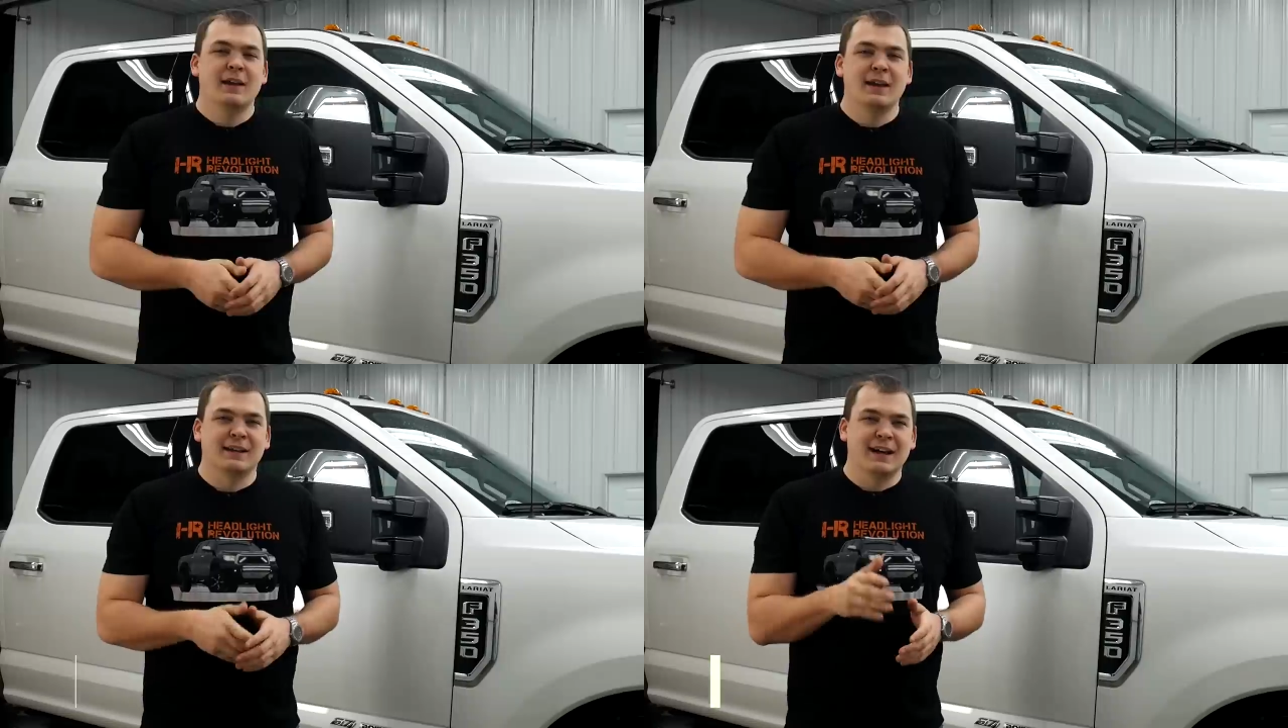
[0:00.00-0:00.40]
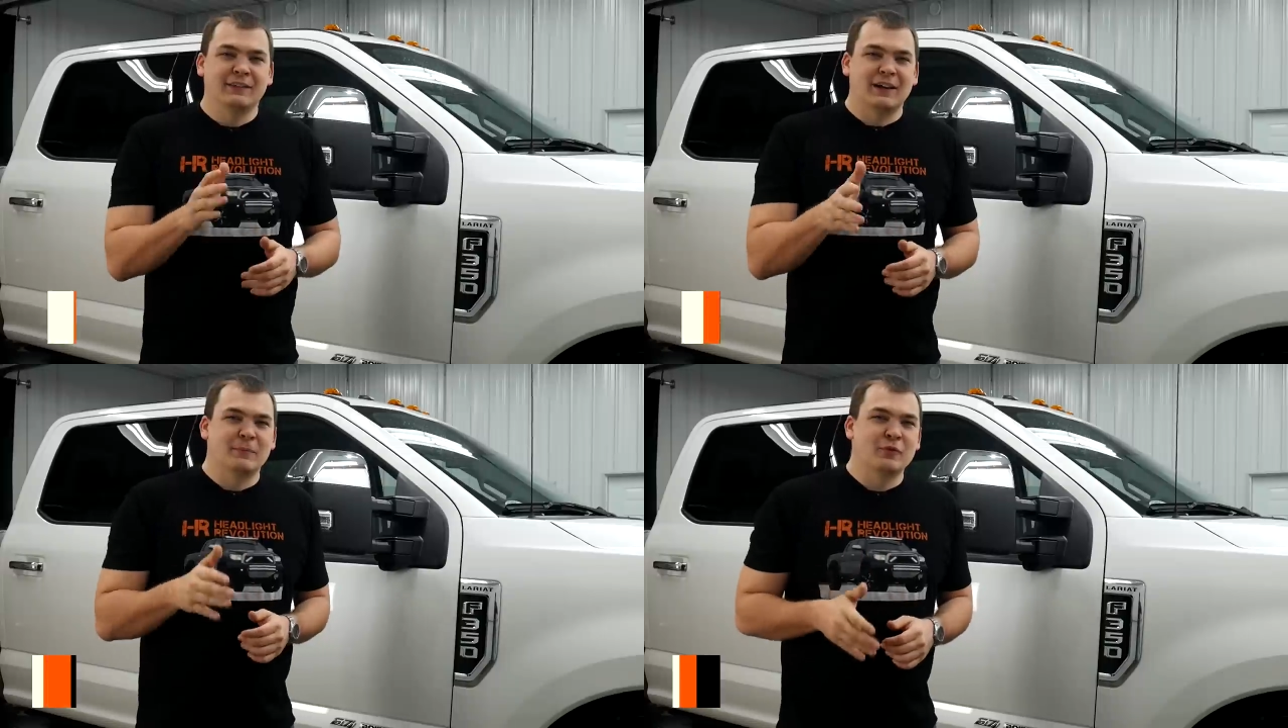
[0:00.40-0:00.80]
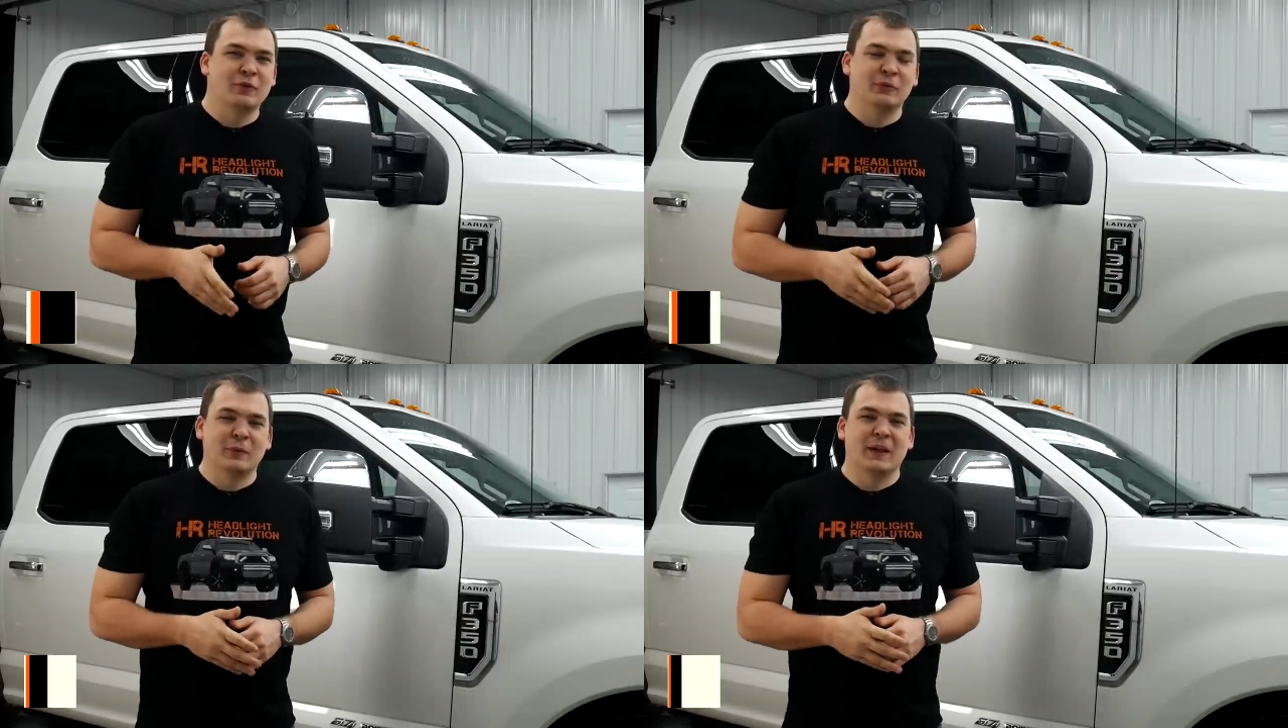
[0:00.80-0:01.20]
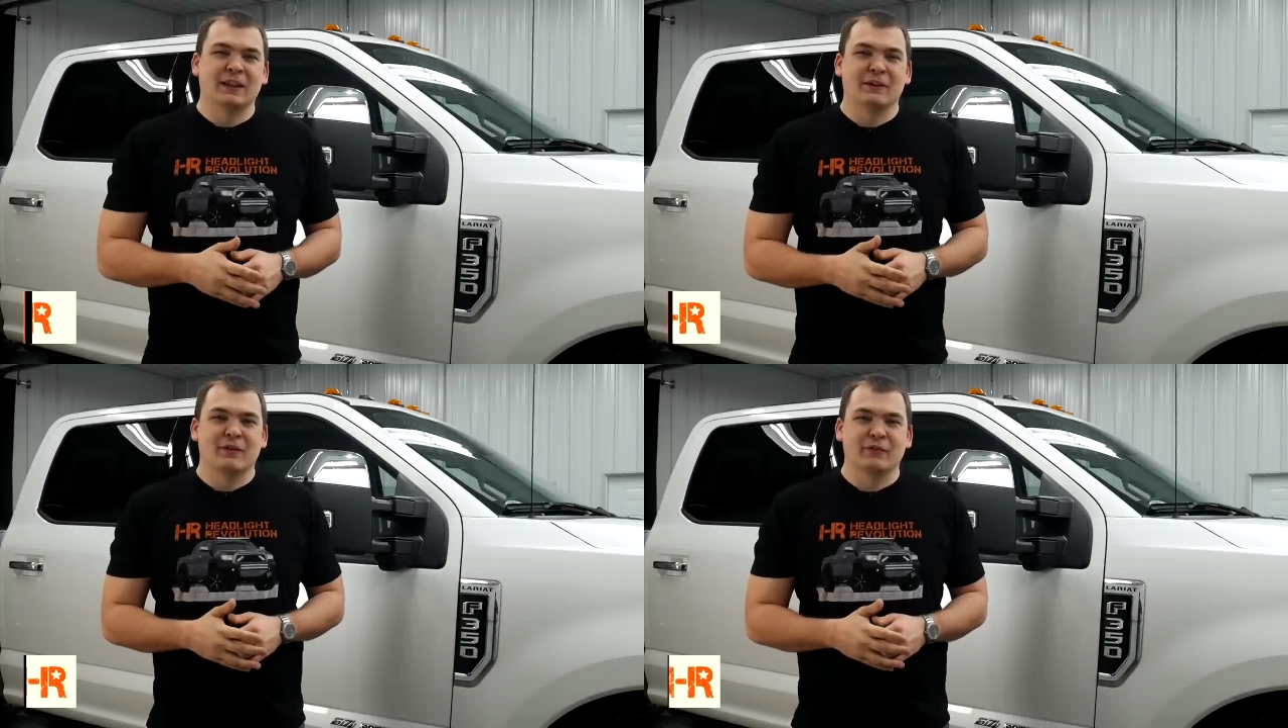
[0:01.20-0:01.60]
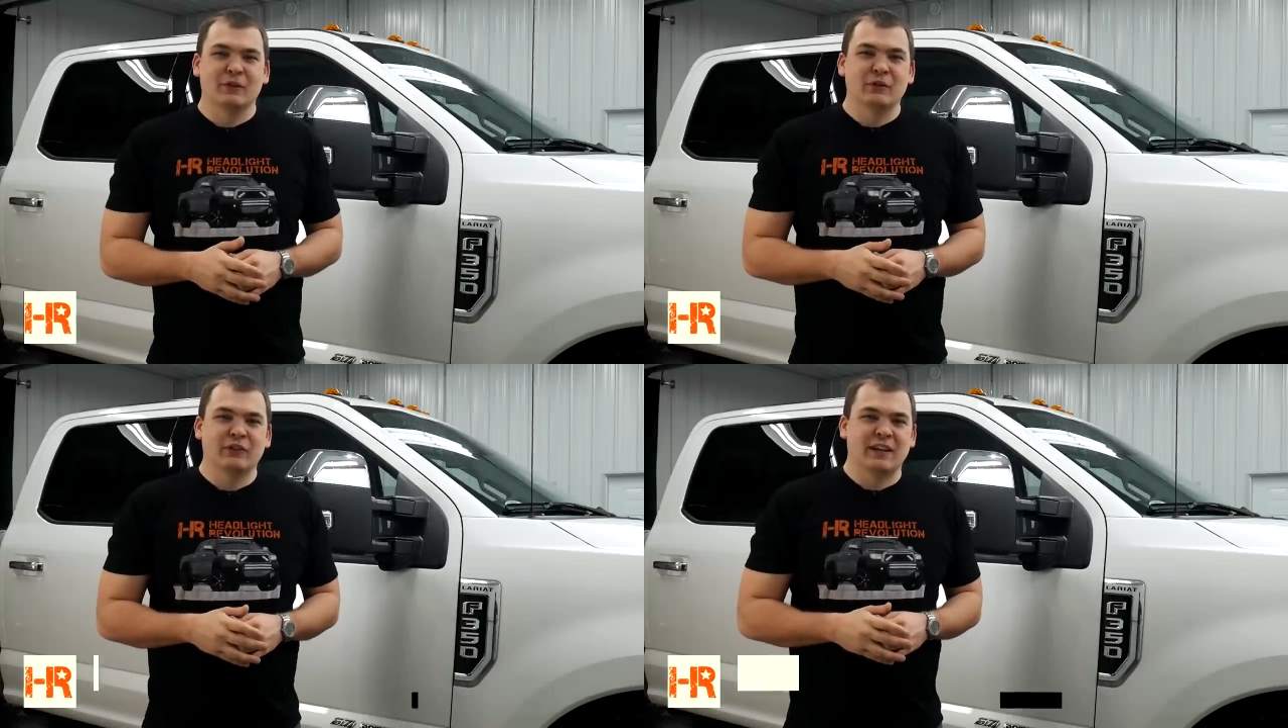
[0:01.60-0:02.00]
Hey guys, I'm Chris with Headlight
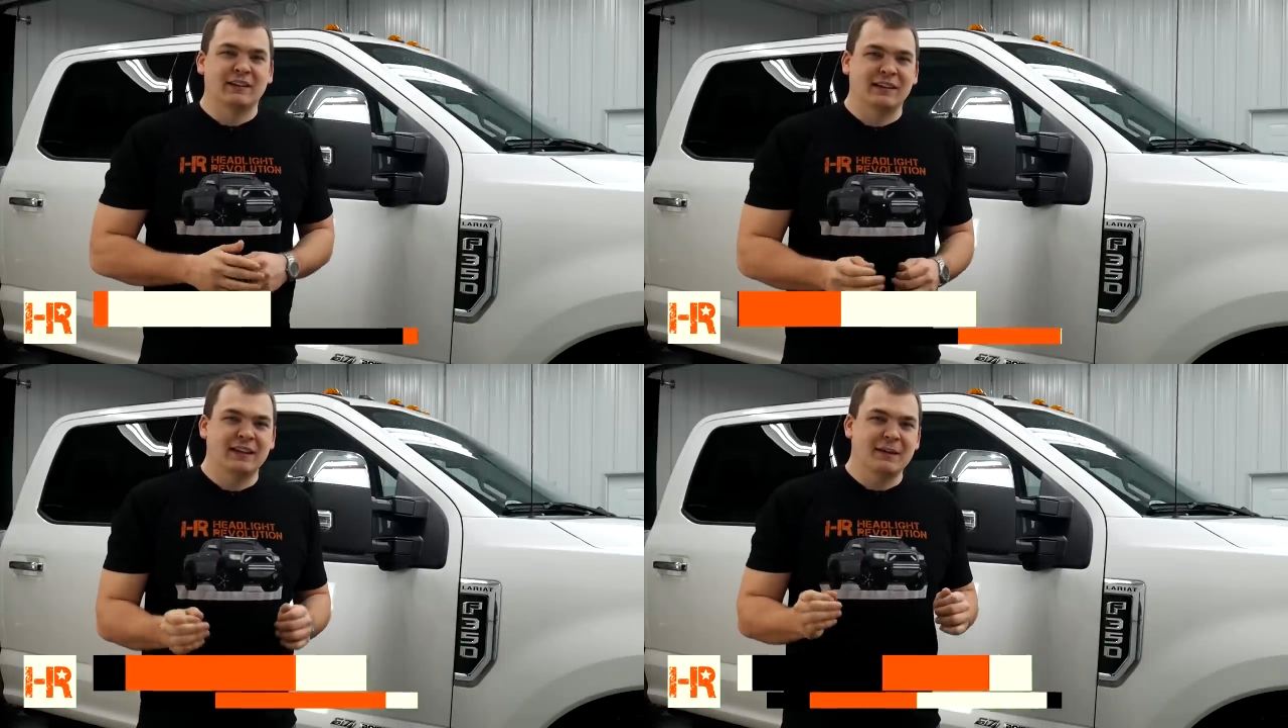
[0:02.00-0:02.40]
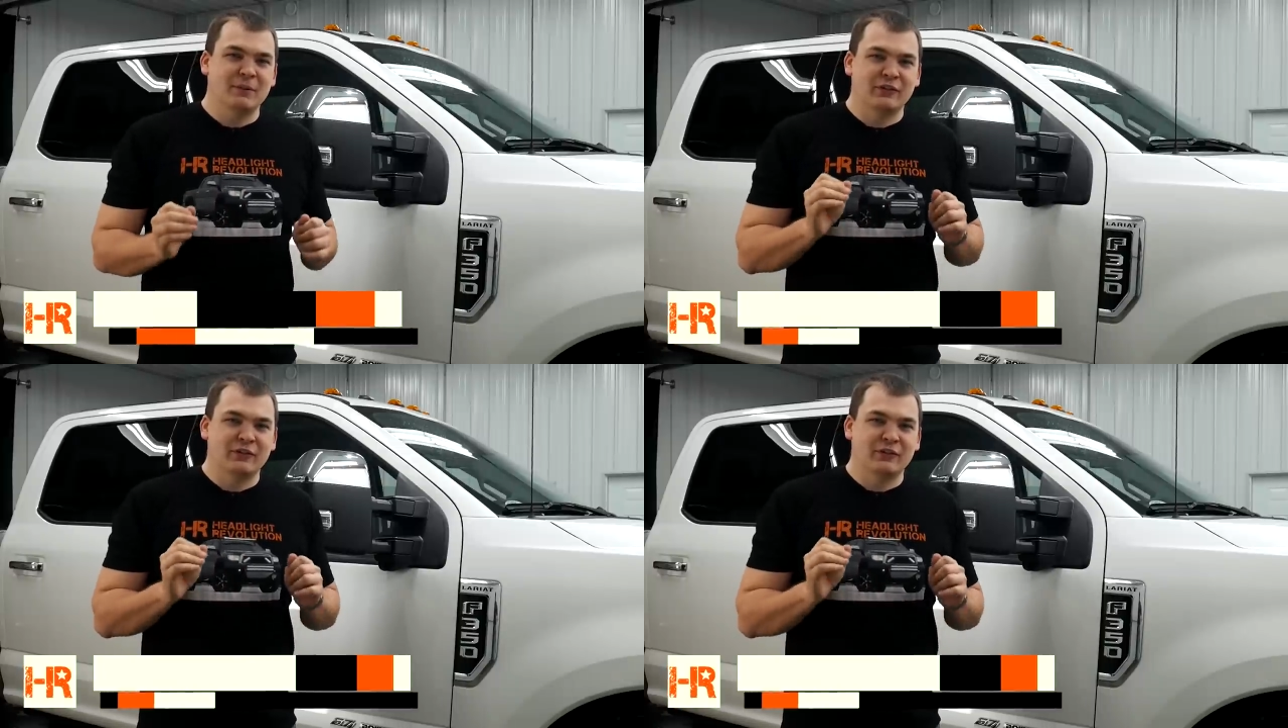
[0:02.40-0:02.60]
Revolution and today I'm going